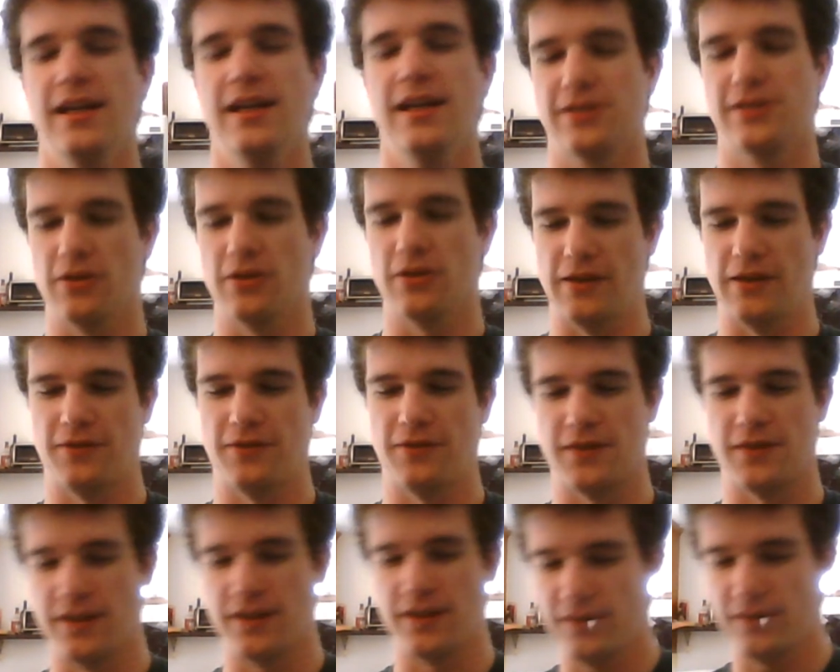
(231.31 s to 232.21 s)
So if
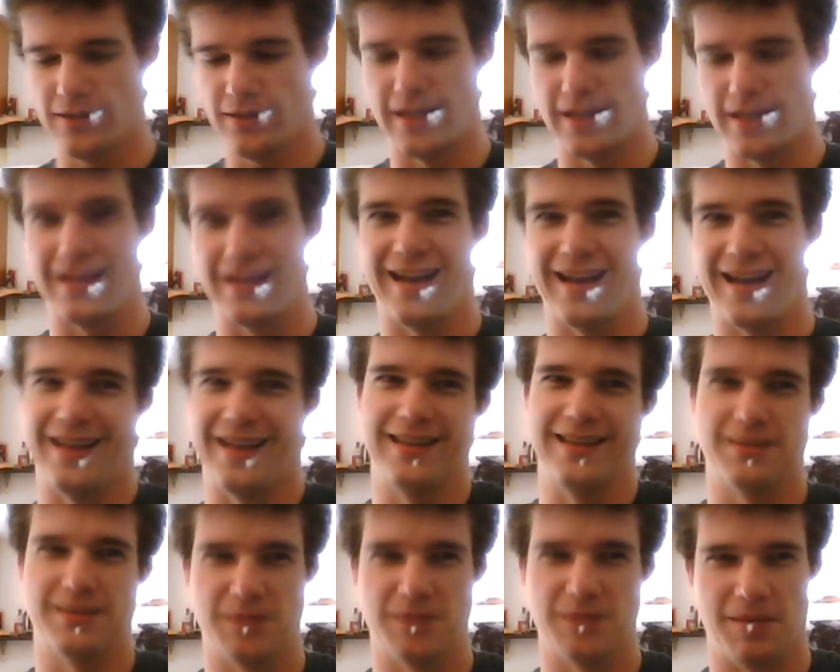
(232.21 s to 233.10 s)
they're I
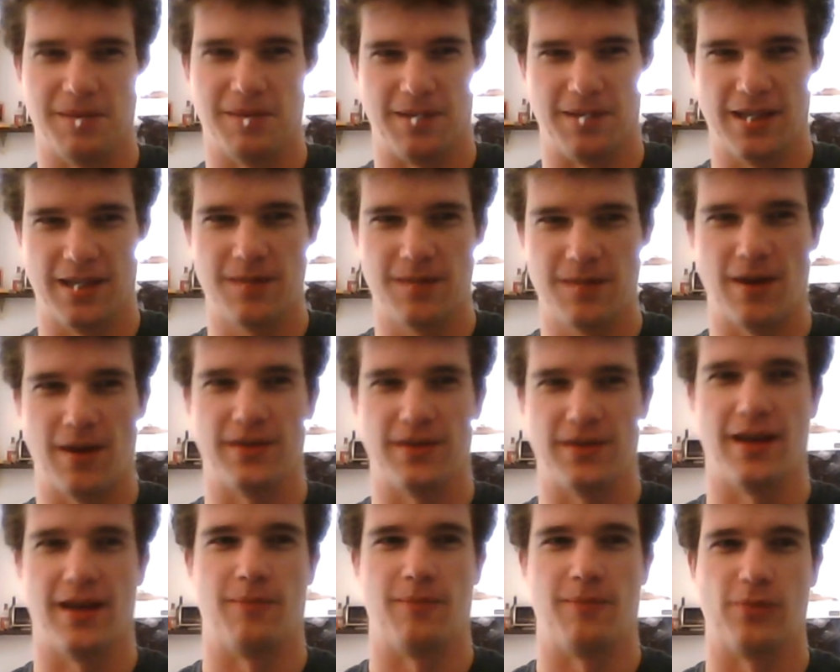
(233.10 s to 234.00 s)
need some time to think about
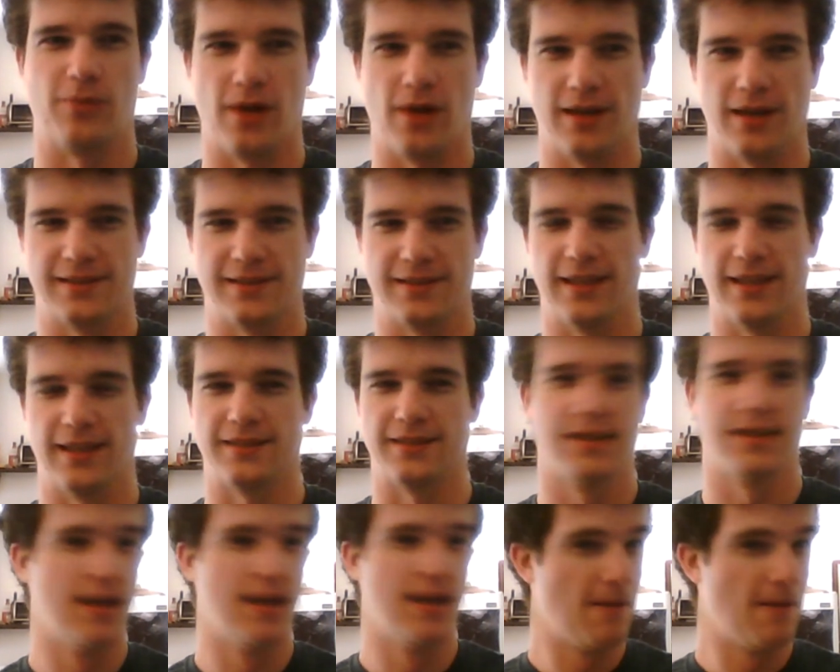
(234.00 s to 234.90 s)
that
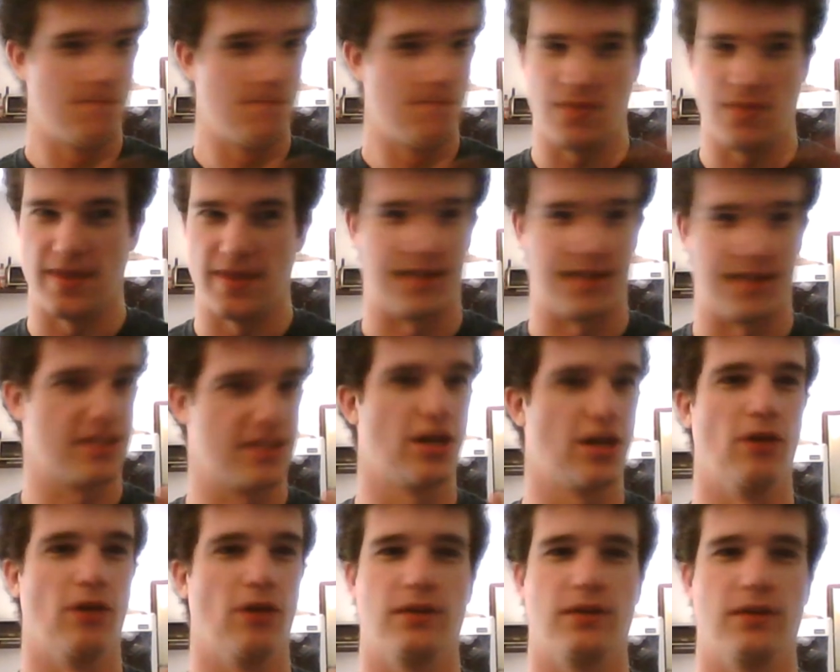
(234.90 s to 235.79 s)
process, that's
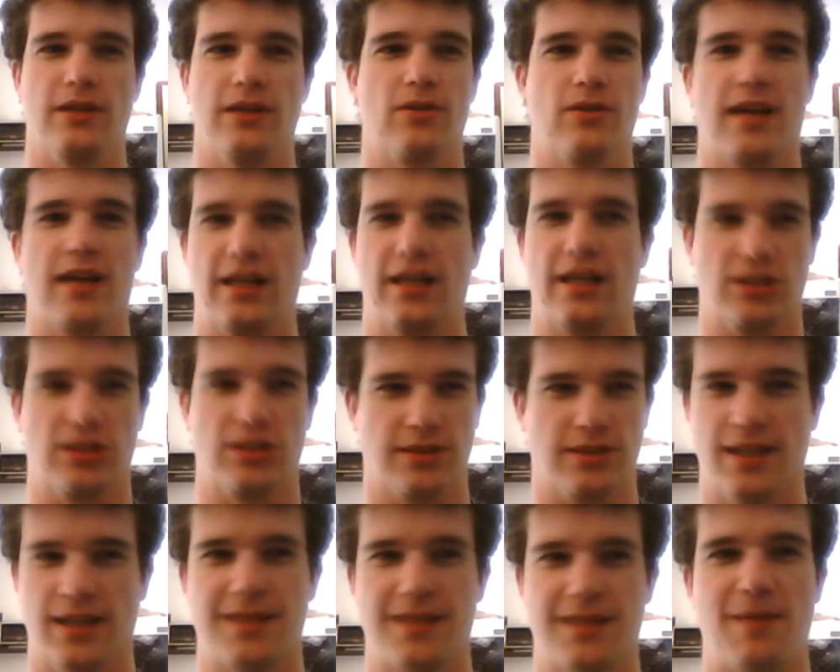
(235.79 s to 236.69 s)
totally okay. Just
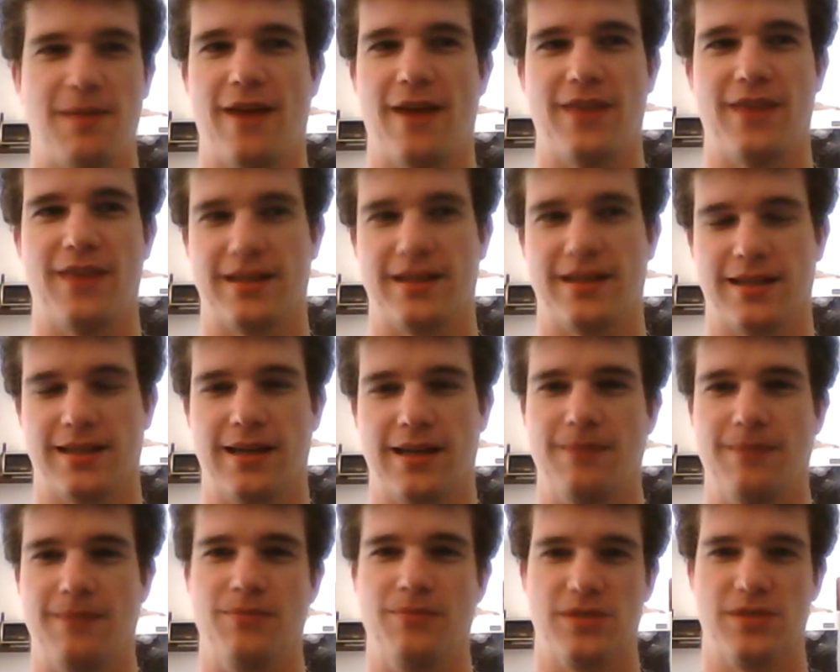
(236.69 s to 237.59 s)
let them have that
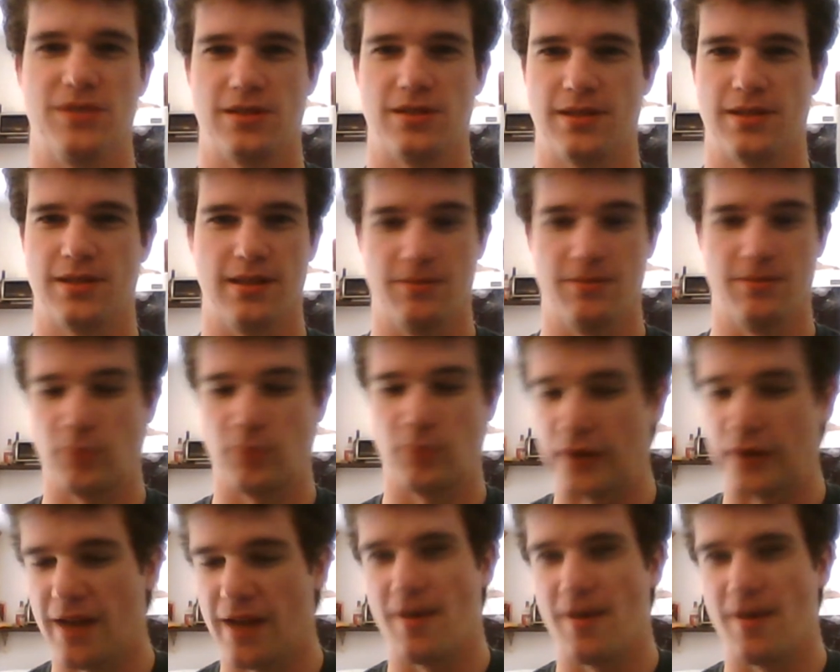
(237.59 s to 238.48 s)
time to
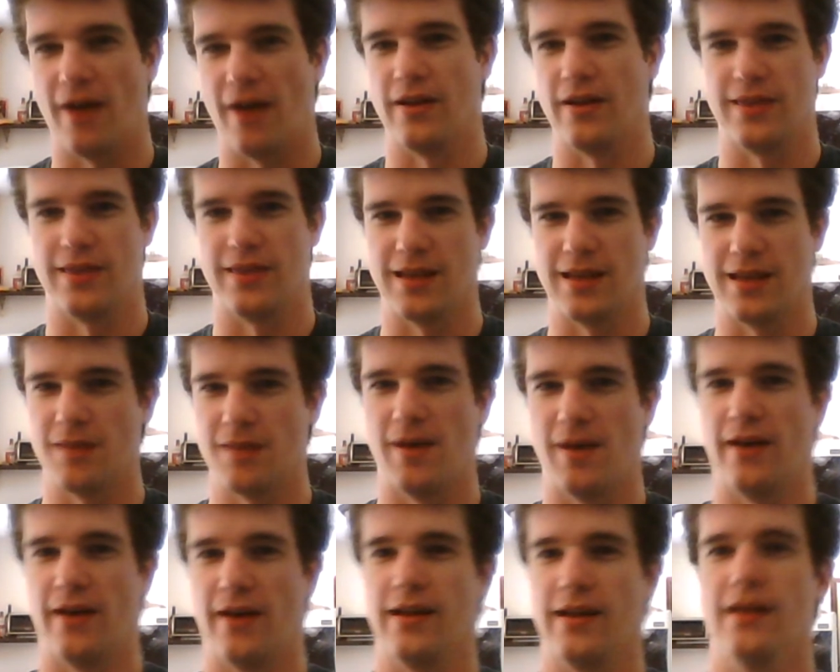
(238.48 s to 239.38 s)
pray about it, think
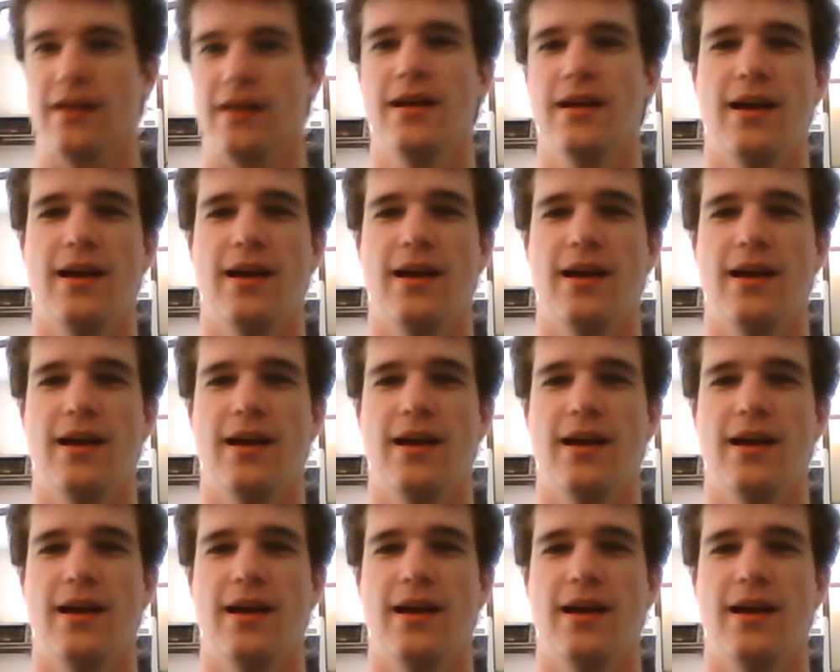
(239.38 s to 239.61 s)
about it,